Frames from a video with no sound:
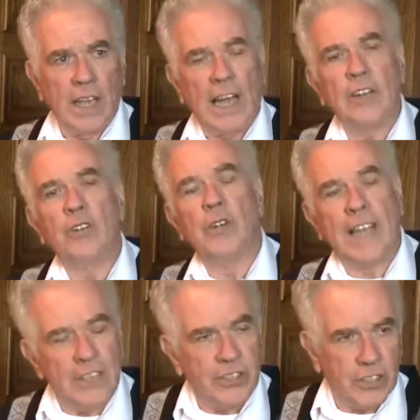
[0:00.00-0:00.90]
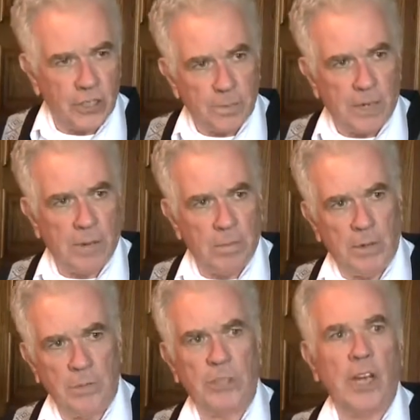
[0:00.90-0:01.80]
address this
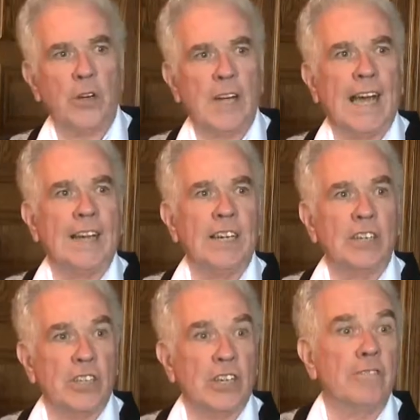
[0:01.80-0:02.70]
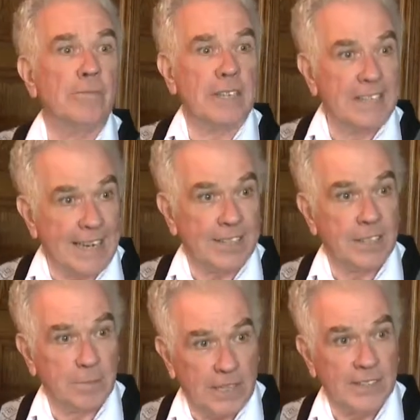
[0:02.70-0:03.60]
problem without adding to the government
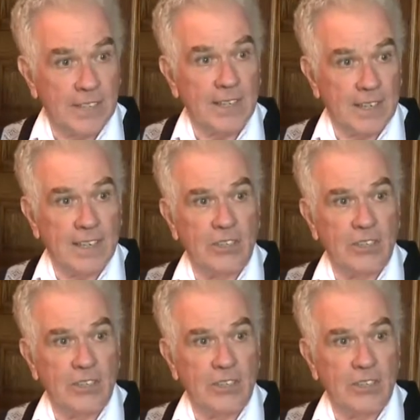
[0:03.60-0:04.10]
debt, basically.